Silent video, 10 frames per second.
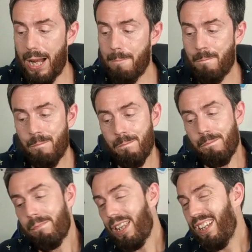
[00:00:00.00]
but
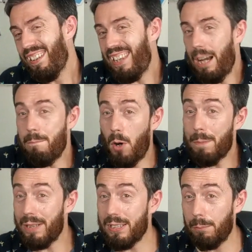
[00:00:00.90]
that
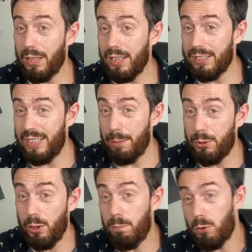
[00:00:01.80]
might be something that
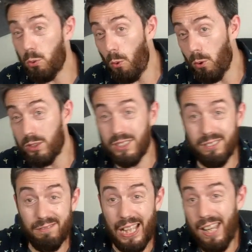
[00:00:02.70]
tips you
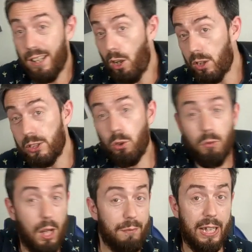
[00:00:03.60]
towards the Lockerstor
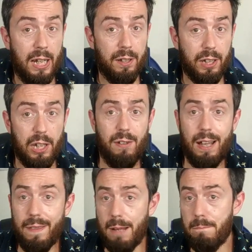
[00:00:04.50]
rather than the
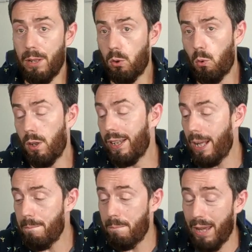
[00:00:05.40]
QNAP. That build quality,
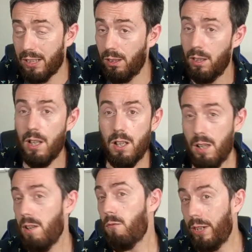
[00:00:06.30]
that metal
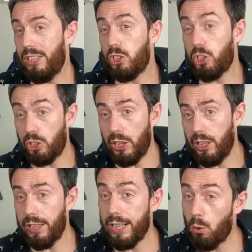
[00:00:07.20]
very
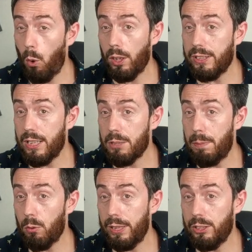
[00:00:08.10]
sturdy quality
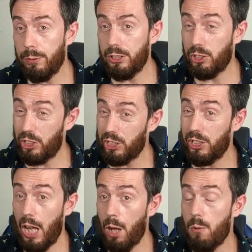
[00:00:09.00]
that's built into it. You
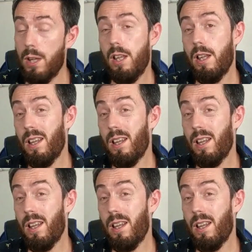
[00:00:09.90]
just know